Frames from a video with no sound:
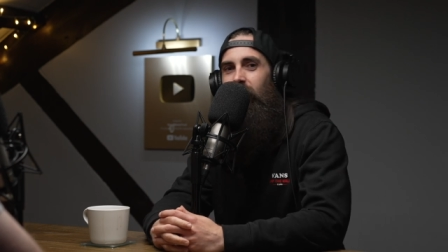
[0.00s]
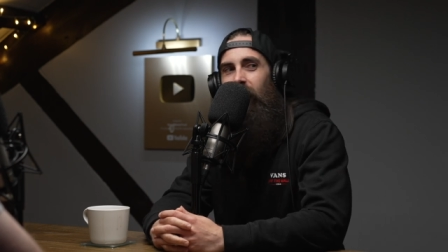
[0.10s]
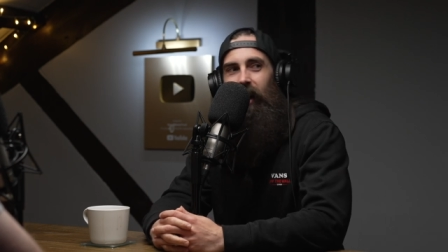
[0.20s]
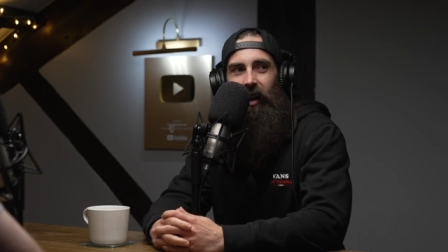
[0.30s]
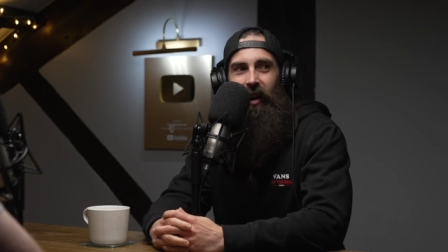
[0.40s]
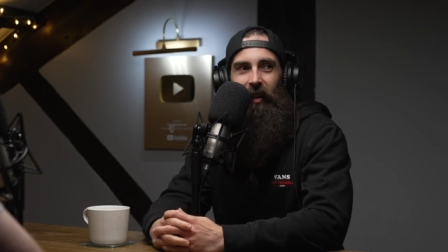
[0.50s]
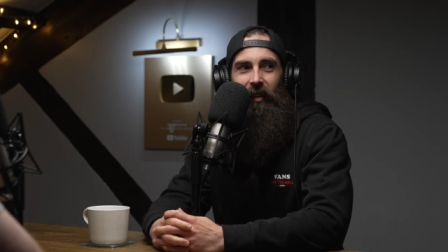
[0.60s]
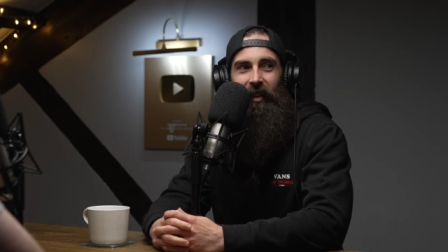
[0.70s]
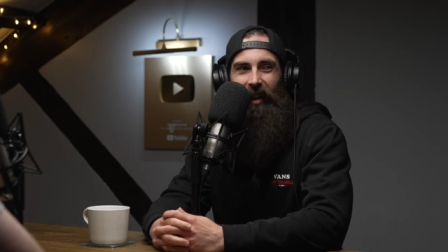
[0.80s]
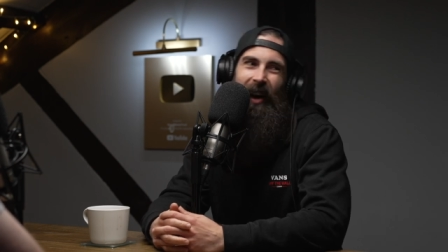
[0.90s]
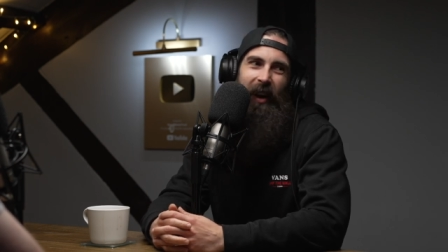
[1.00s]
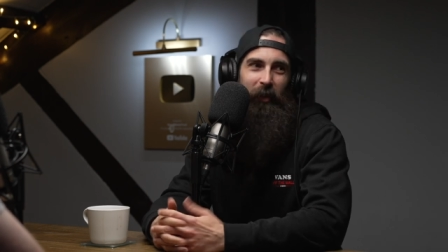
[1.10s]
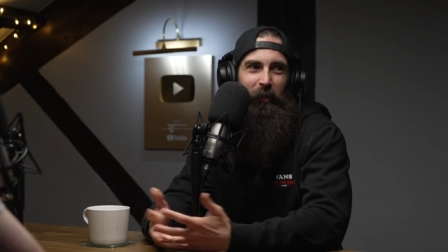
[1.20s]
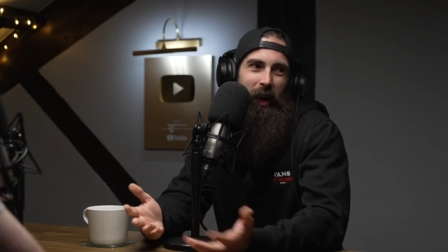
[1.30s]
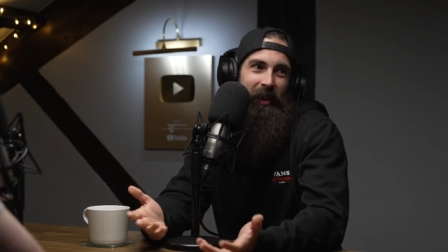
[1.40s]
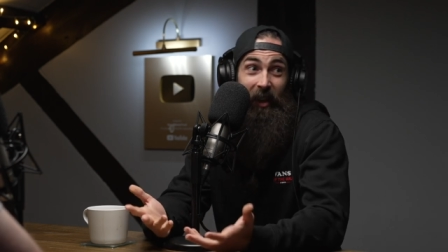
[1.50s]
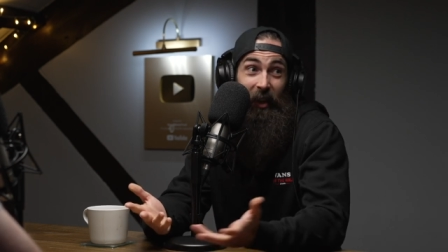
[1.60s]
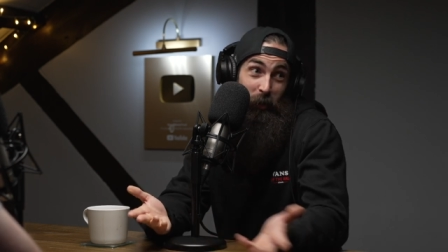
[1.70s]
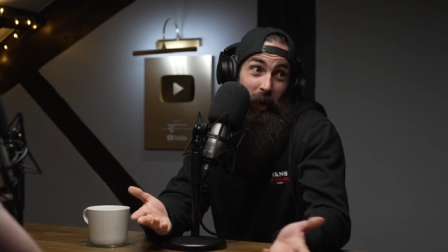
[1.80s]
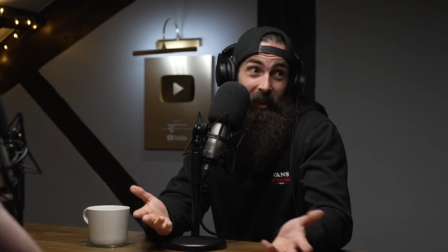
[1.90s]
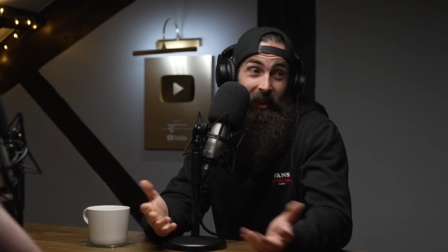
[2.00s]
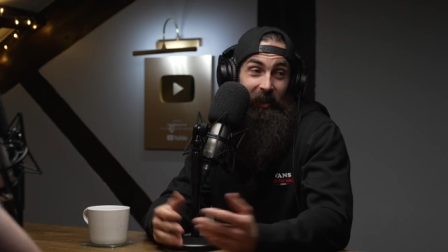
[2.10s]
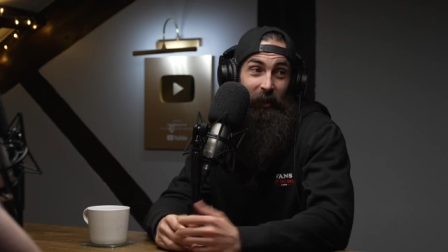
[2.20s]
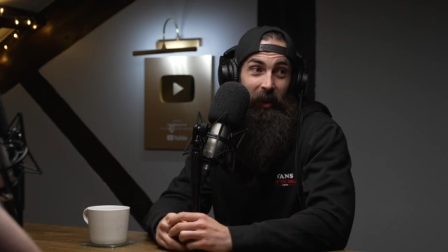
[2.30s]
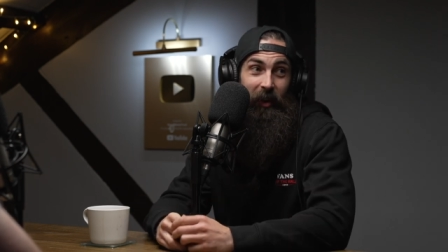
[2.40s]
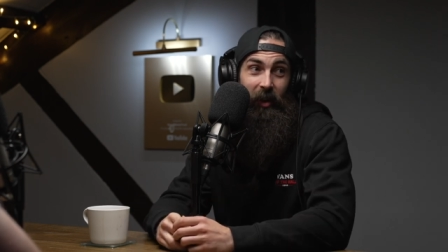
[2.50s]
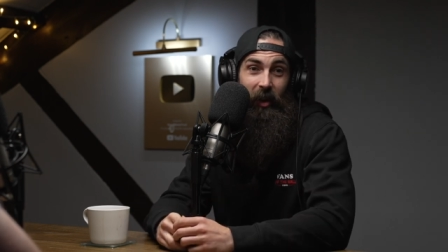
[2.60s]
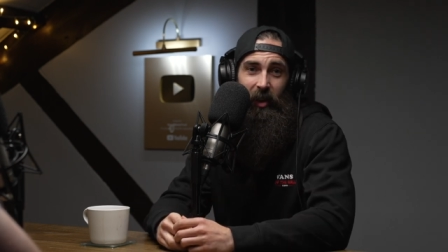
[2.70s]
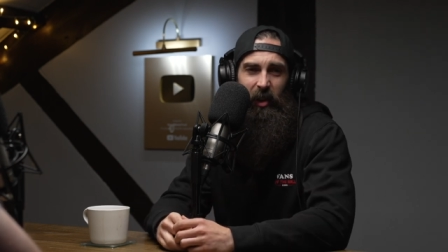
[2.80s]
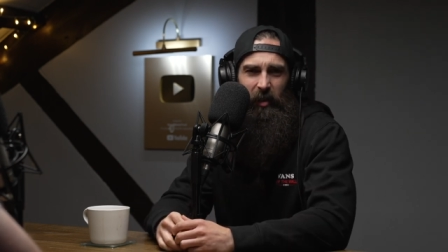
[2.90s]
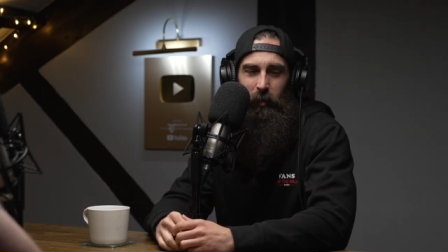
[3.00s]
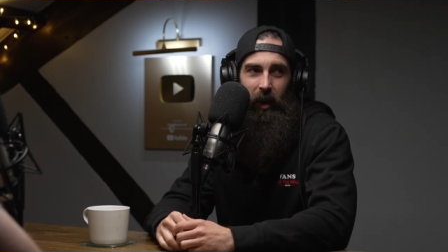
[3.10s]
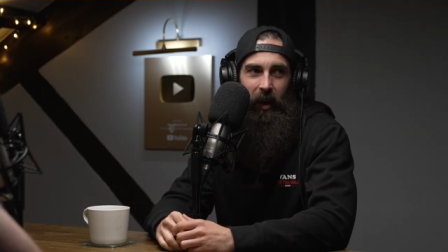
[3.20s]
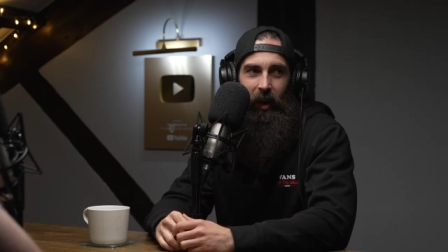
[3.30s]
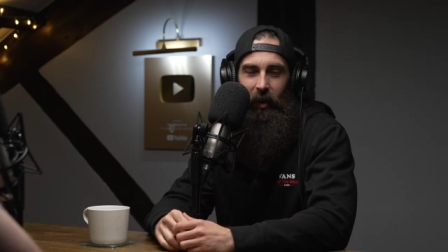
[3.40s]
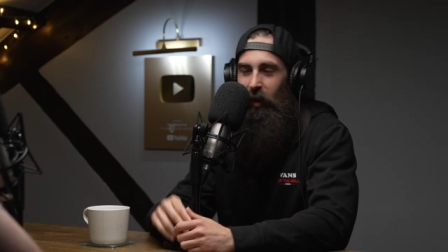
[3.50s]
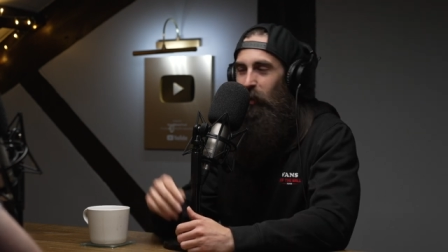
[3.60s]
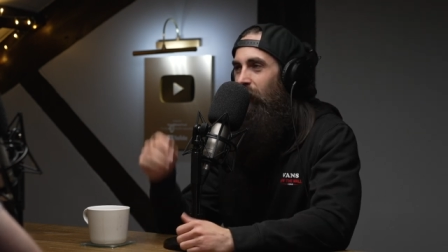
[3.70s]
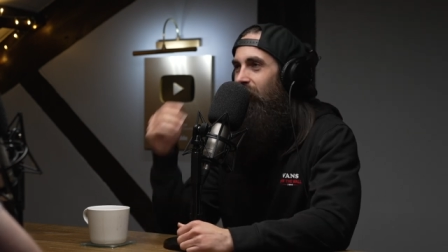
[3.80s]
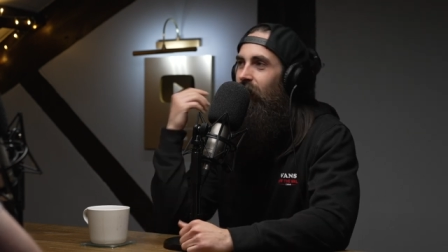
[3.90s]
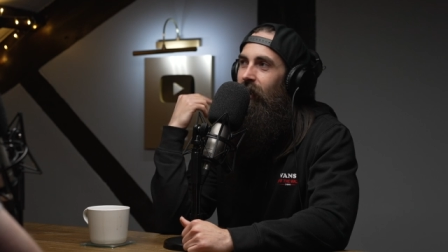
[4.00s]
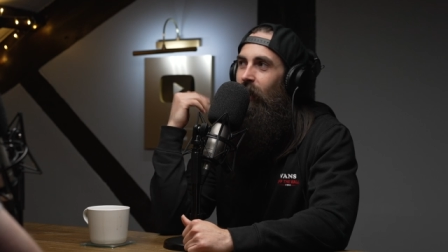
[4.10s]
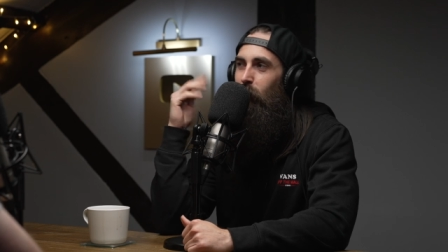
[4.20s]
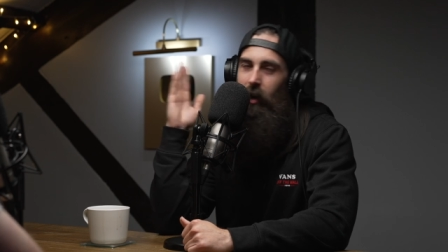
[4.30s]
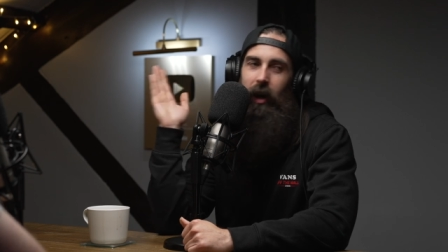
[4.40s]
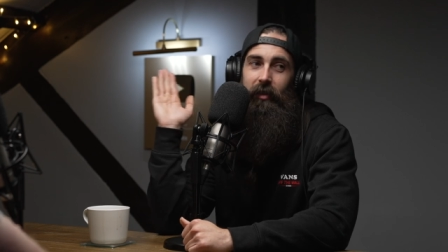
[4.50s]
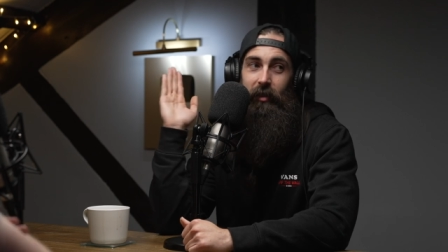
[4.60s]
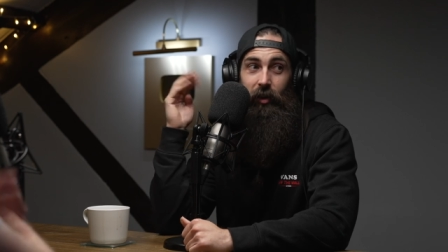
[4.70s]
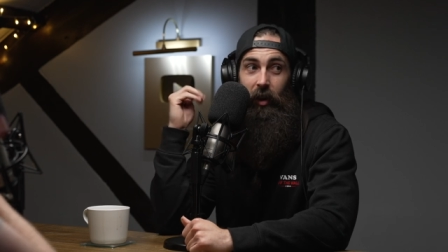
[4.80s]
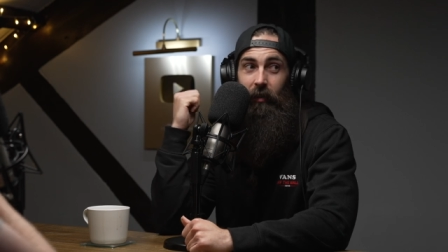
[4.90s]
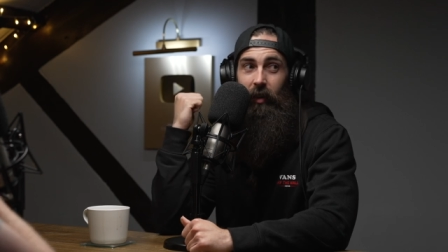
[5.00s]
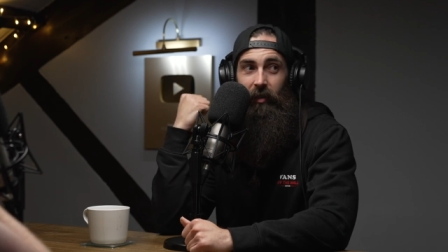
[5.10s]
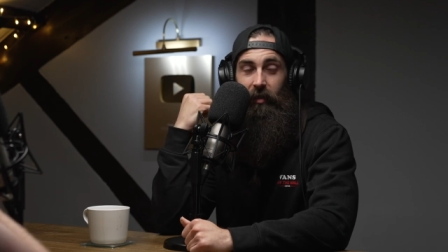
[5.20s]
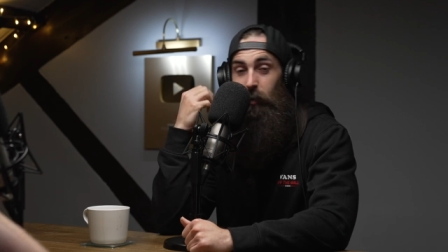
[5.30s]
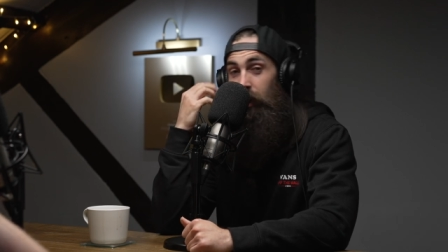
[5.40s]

what your ass cheek? Yeah, but that's why I didn't. Right, it's a bit. I, I, if I, I would have had to shave it because it's a bit